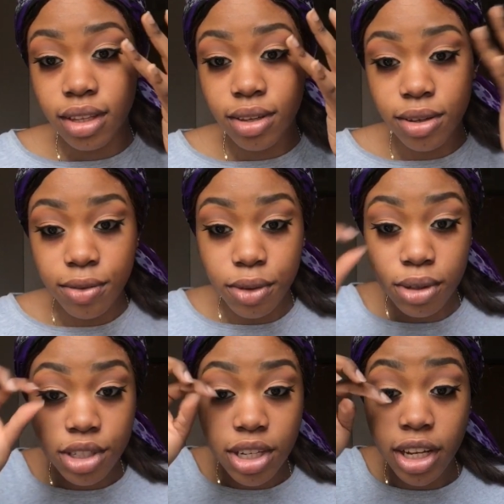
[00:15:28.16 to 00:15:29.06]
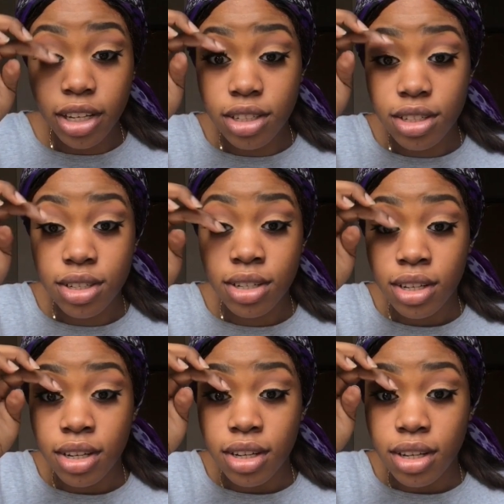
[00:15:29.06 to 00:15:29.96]
You've not changed
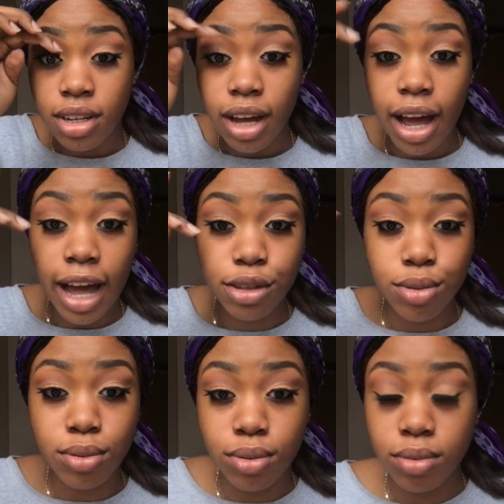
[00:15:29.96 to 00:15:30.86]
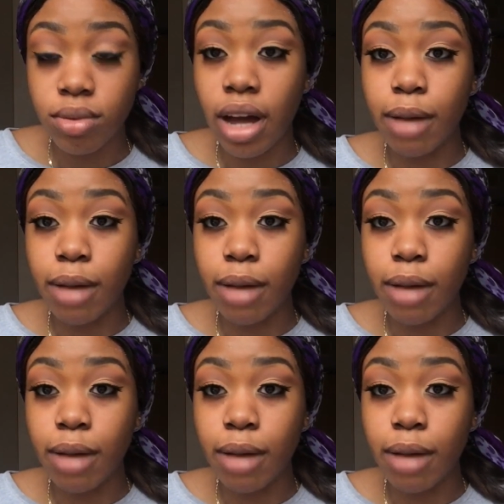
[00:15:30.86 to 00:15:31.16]
at all.